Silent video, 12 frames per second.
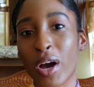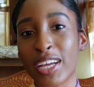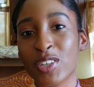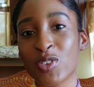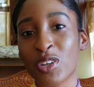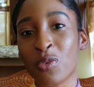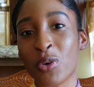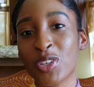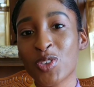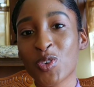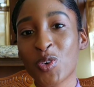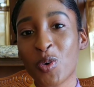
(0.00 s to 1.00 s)
I do not
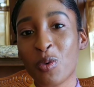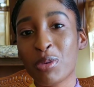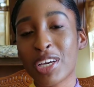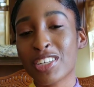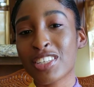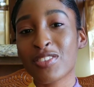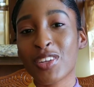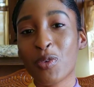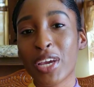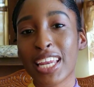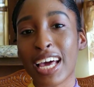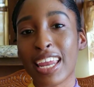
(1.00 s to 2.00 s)
want to go because of the
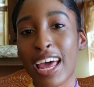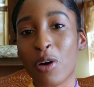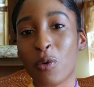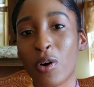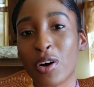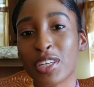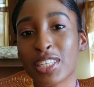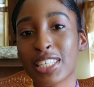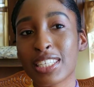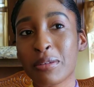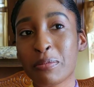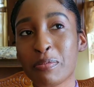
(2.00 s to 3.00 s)
way that I
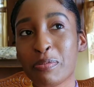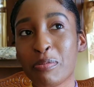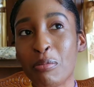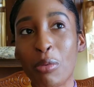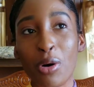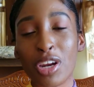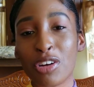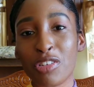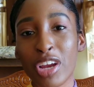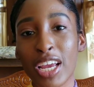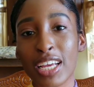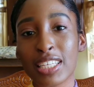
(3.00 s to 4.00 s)
was born and
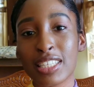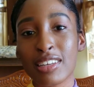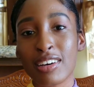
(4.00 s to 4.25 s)
raised.